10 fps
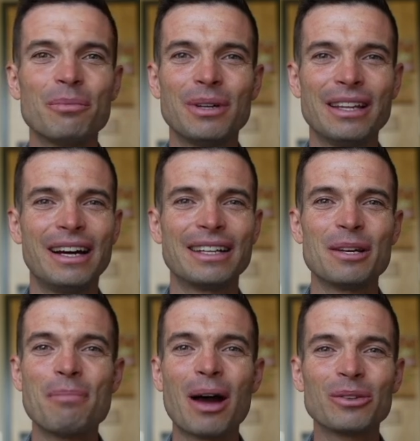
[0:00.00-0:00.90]
the
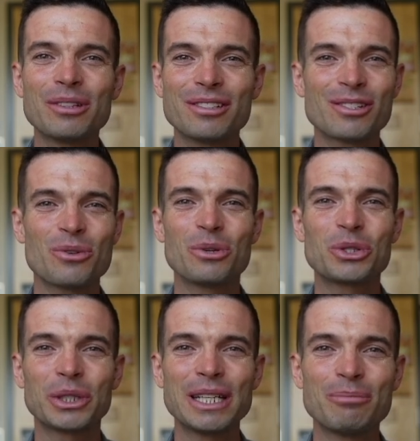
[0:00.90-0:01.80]
mountains through
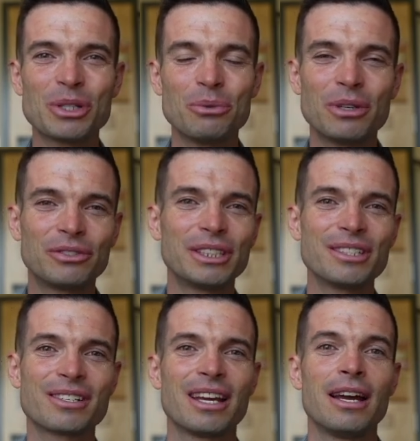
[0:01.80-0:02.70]
streams and rivers,